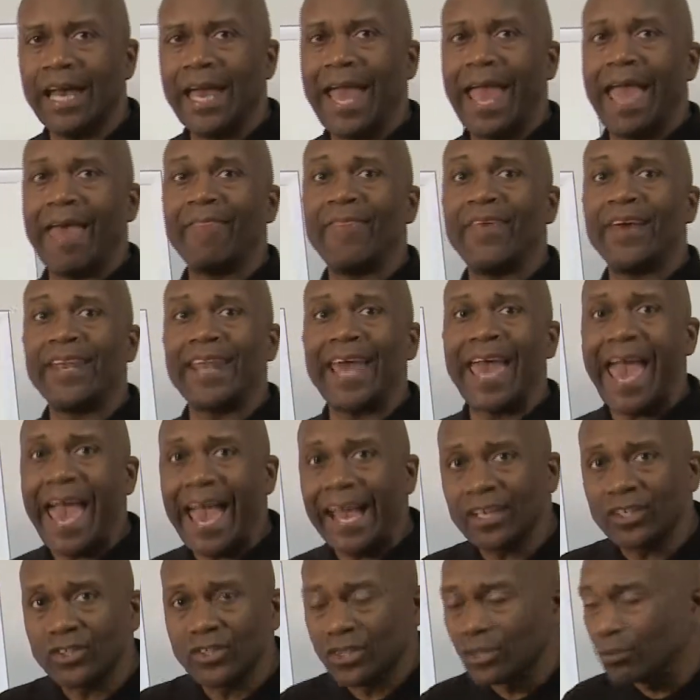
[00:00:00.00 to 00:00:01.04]
And that
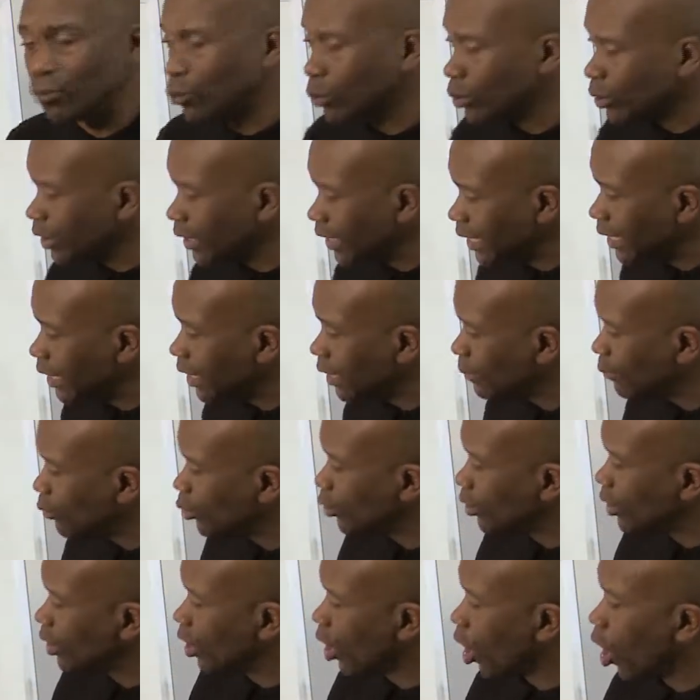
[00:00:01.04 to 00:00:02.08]
action will lead them to
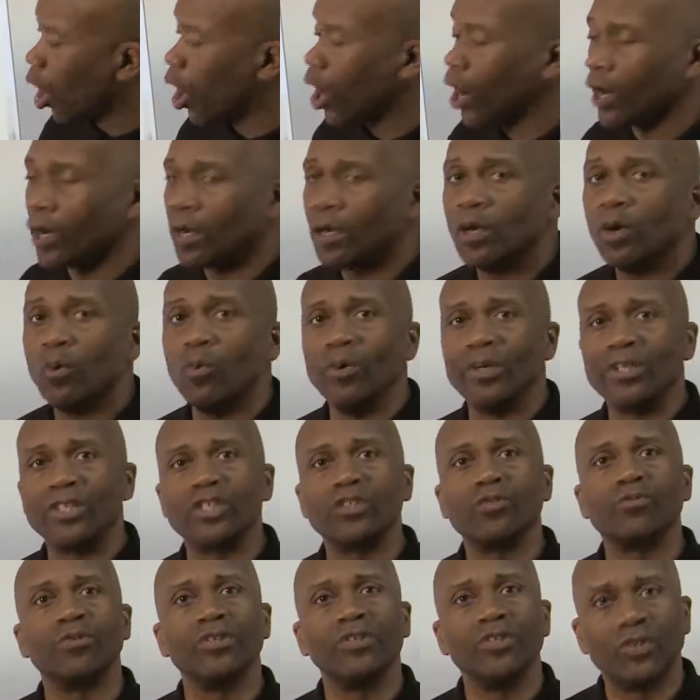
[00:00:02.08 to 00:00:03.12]
the R, which
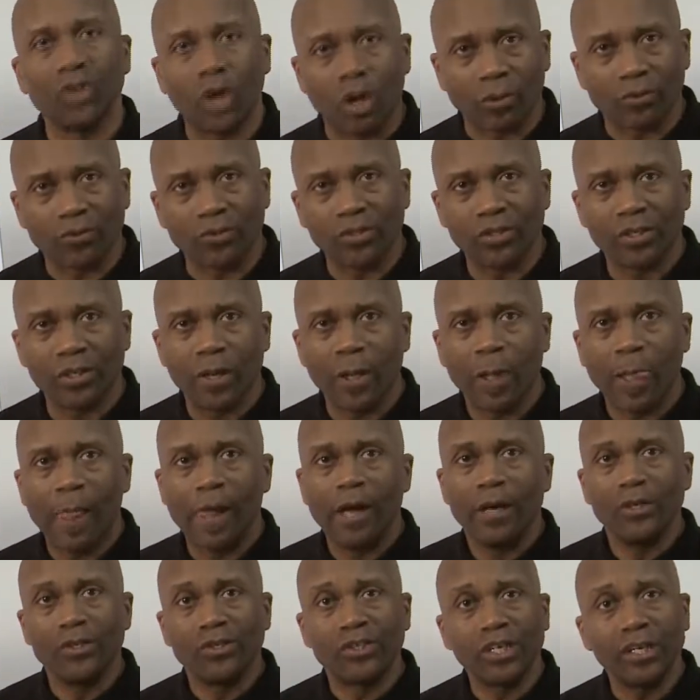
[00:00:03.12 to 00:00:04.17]
is results.
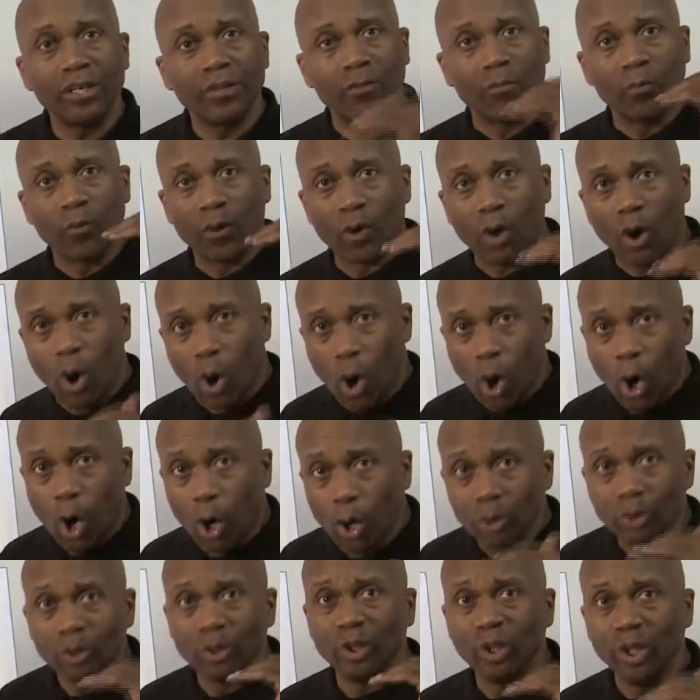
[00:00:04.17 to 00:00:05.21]
You see, we're all
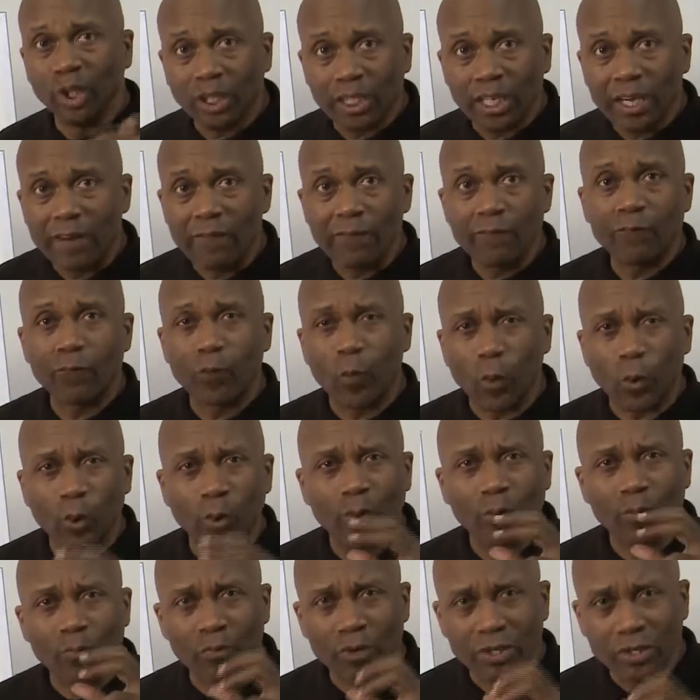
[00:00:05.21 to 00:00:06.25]
looking for
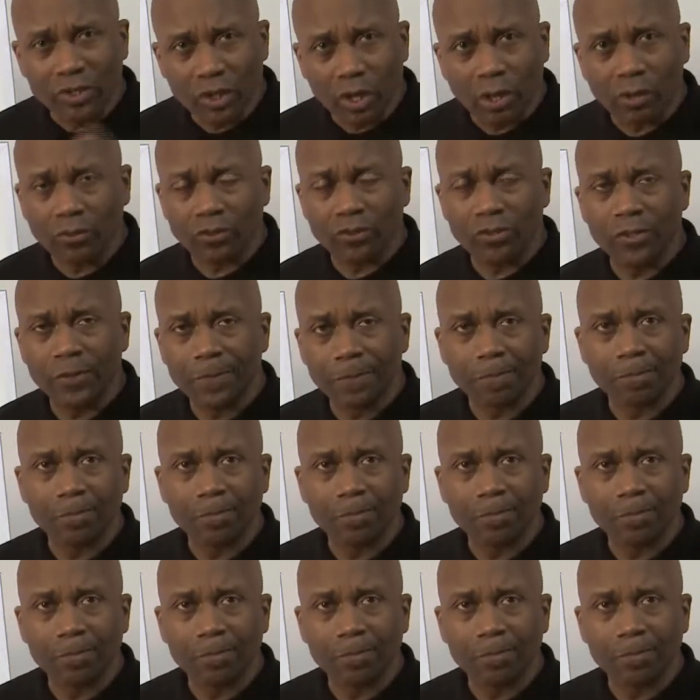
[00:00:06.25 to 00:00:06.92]
results.